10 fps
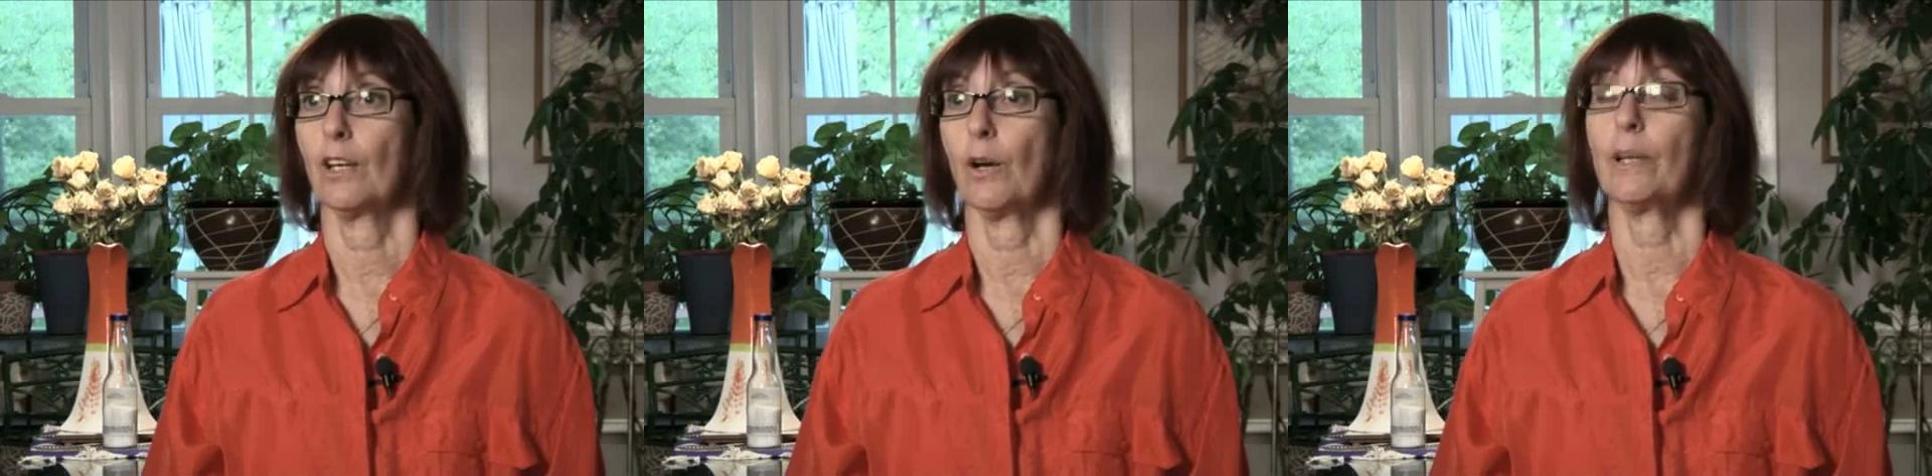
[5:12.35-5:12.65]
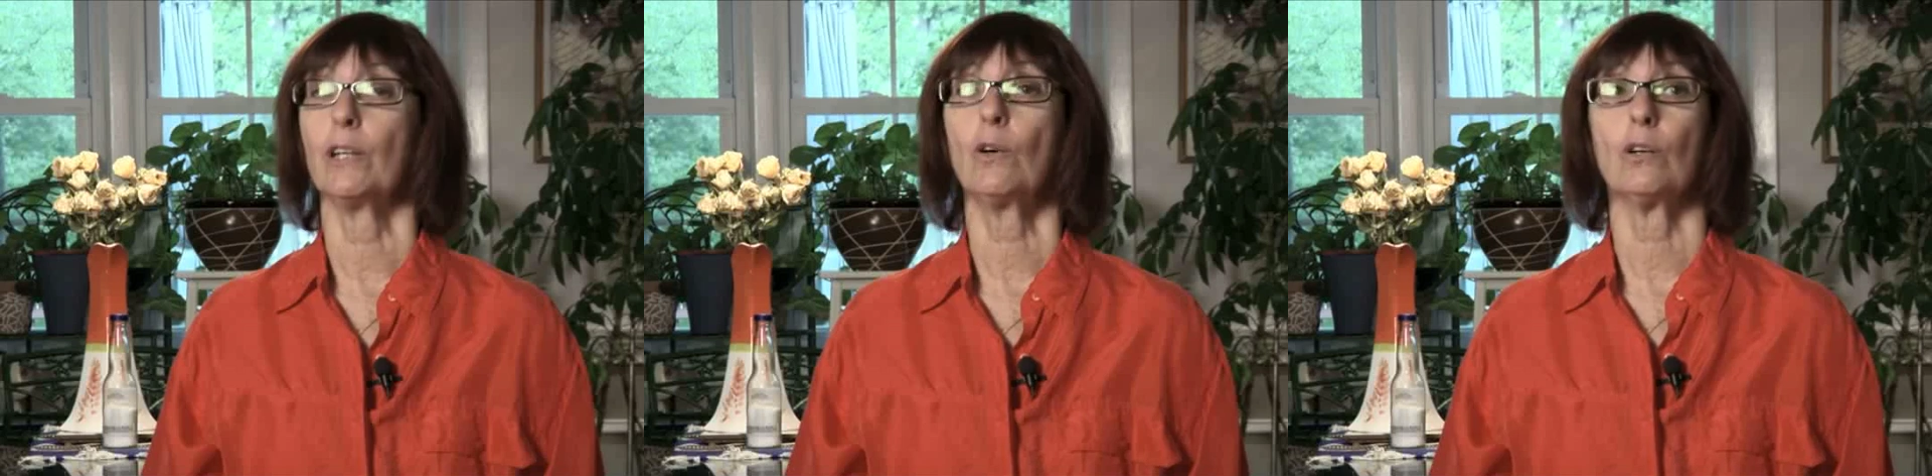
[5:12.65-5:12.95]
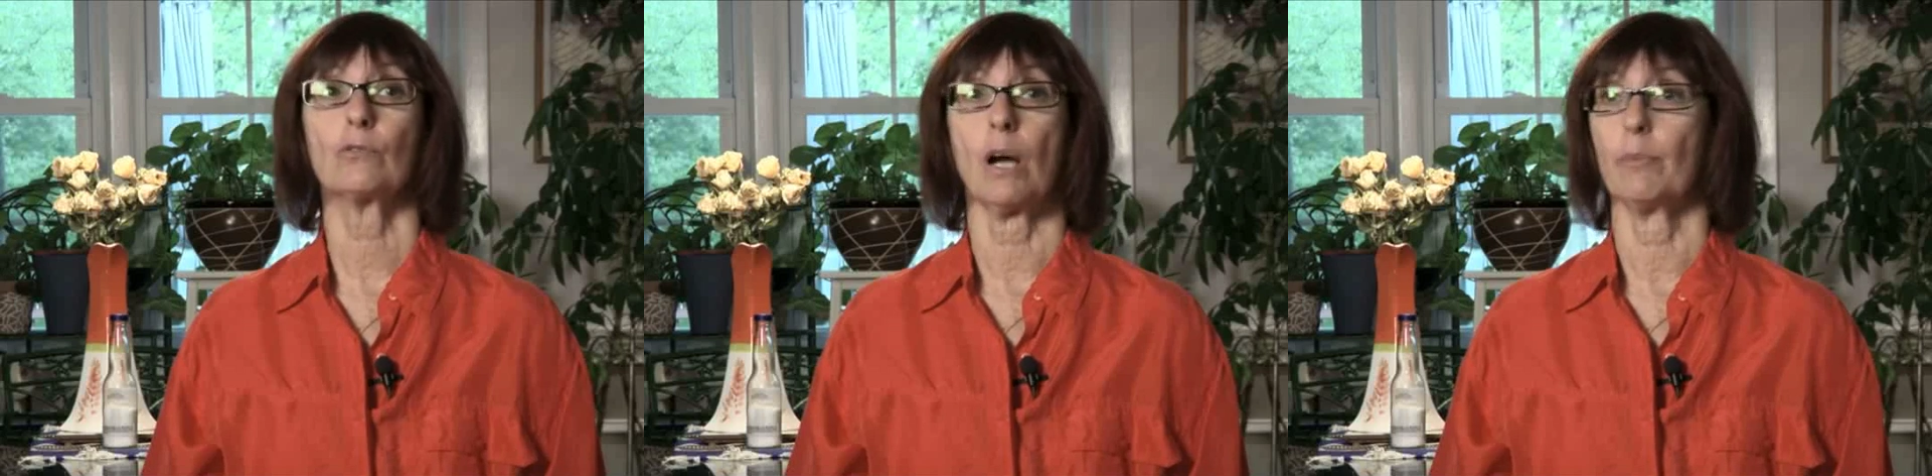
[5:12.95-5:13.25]
Well, he
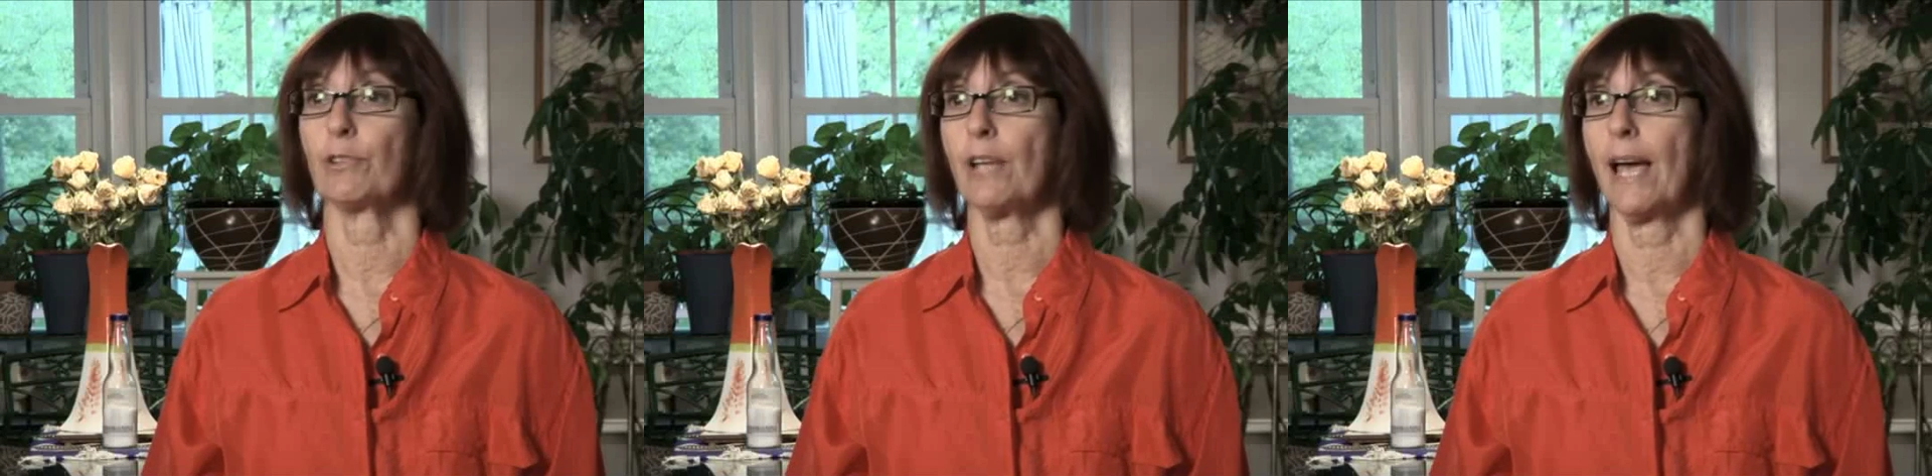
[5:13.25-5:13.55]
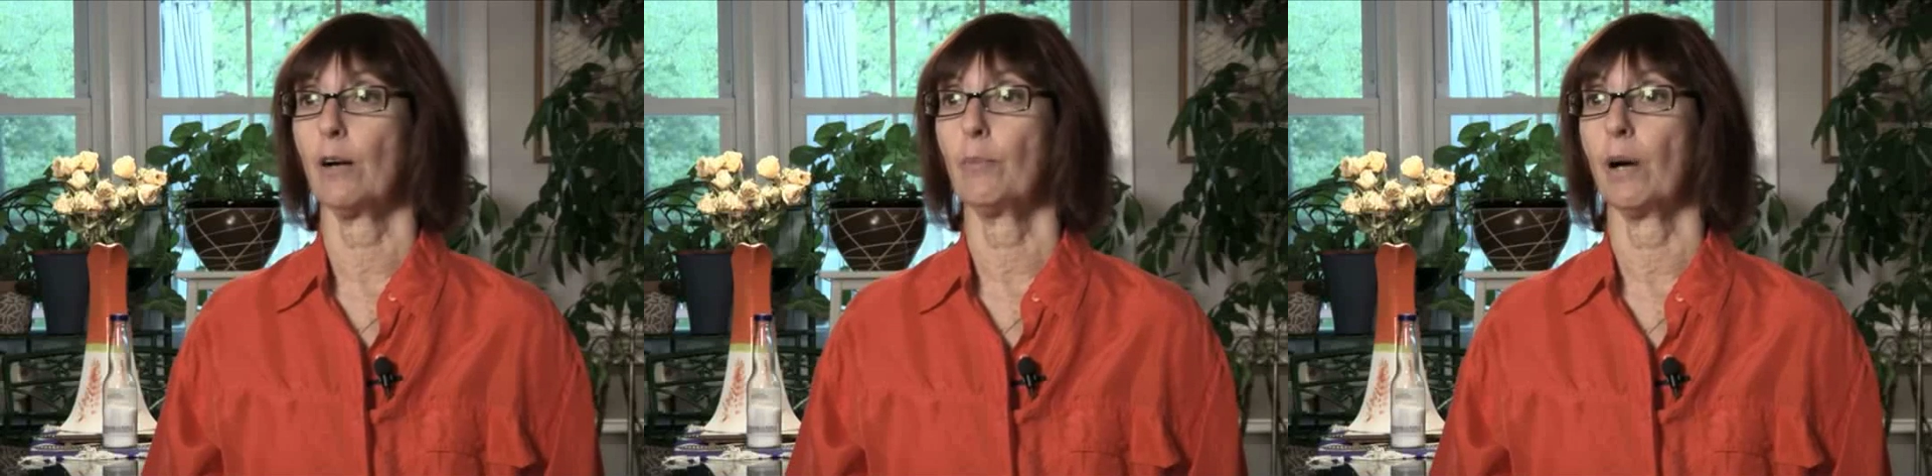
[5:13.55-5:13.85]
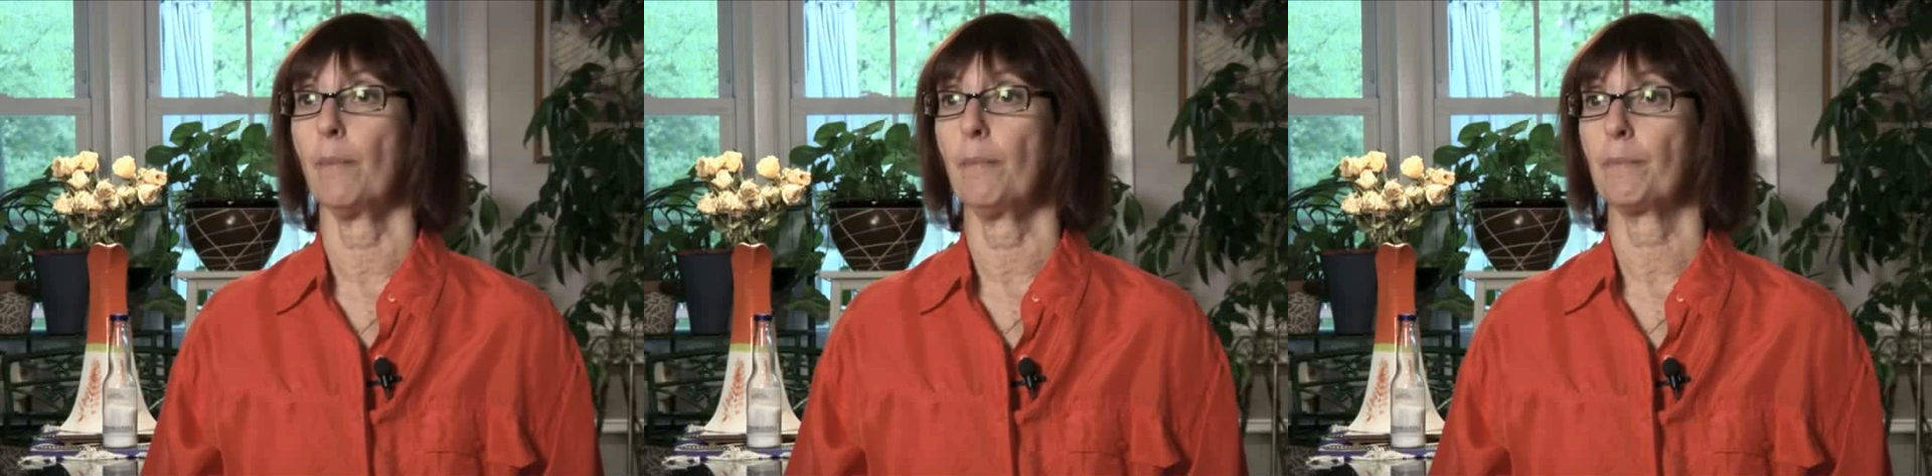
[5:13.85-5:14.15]
called Robert Taub
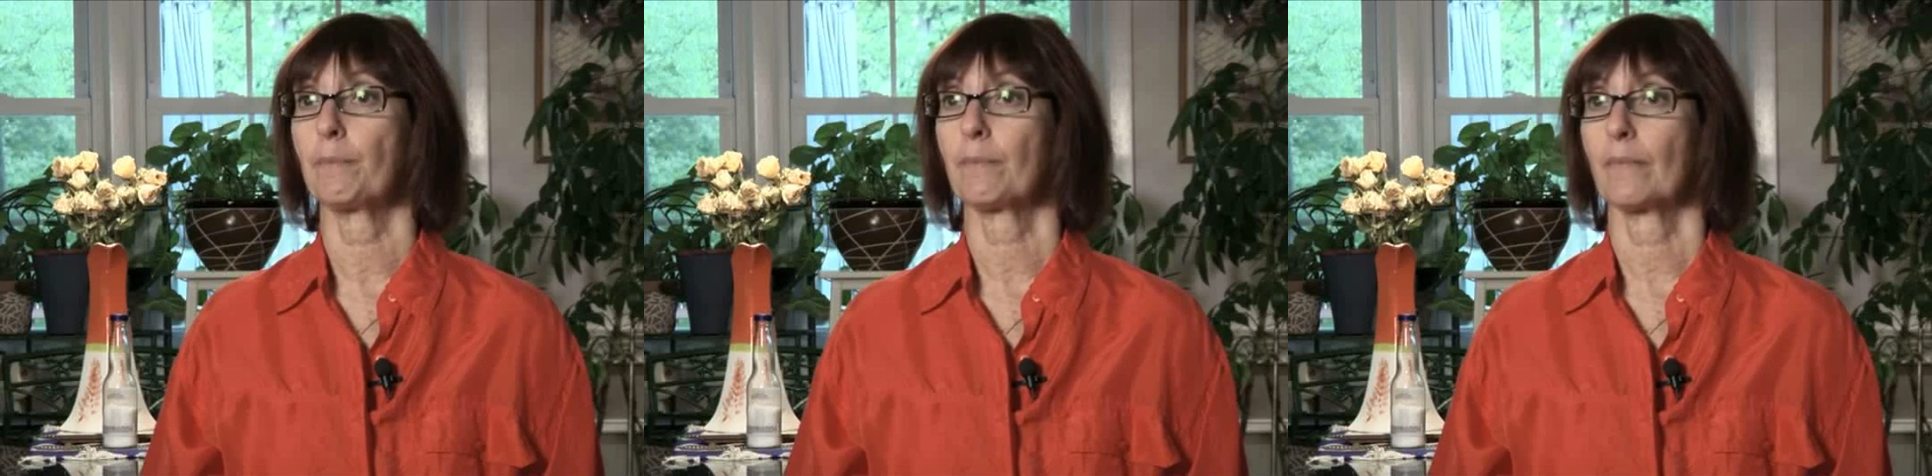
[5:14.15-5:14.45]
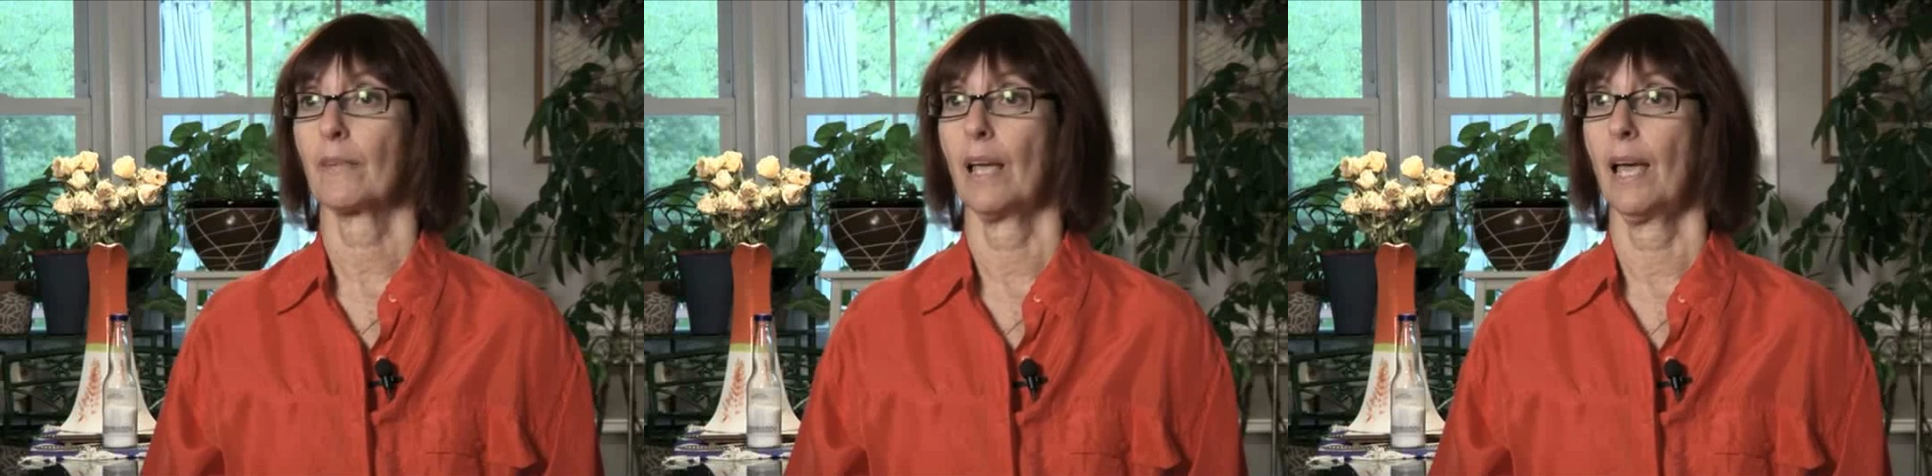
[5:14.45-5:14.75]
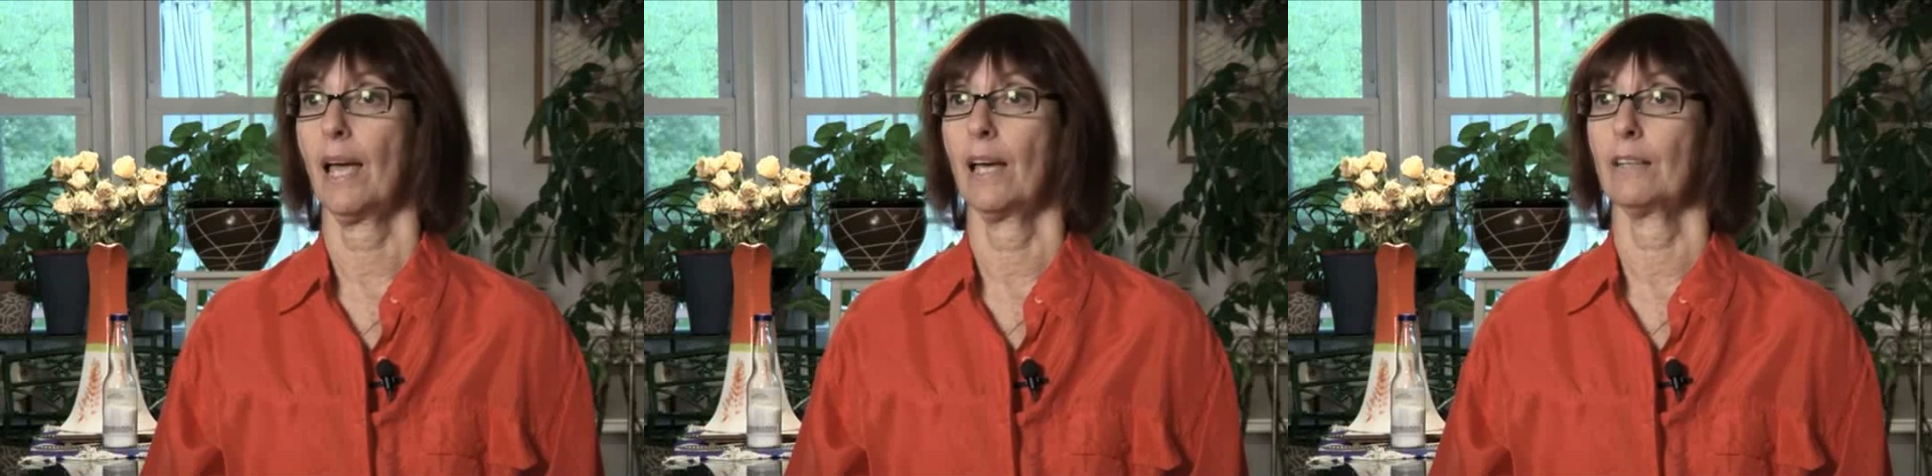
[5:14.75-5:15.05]
up,
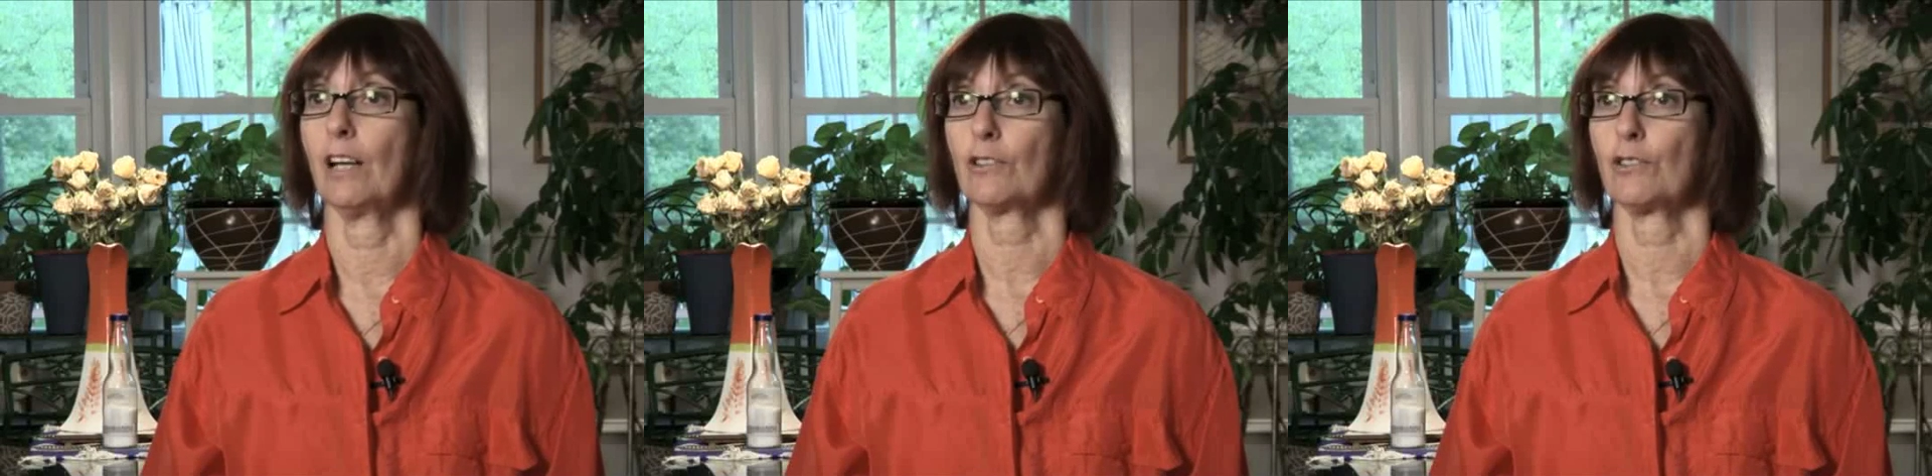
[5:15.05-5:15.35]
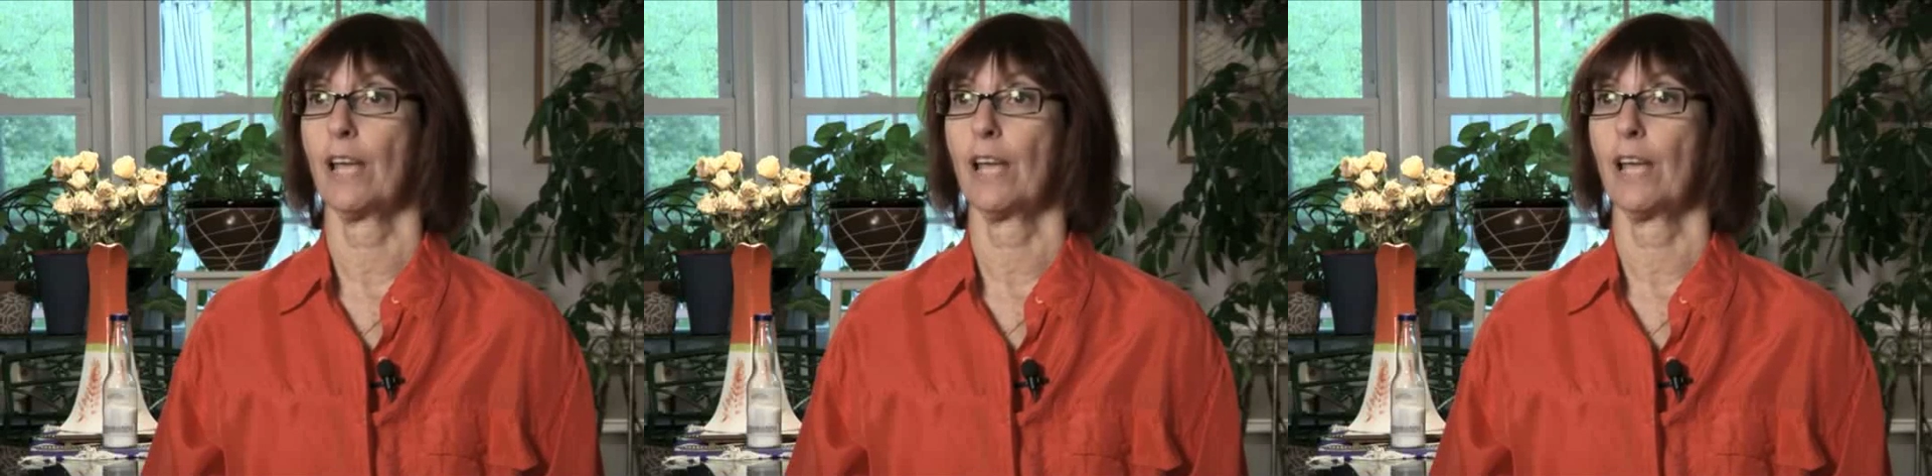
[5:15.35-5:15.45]
and Dr.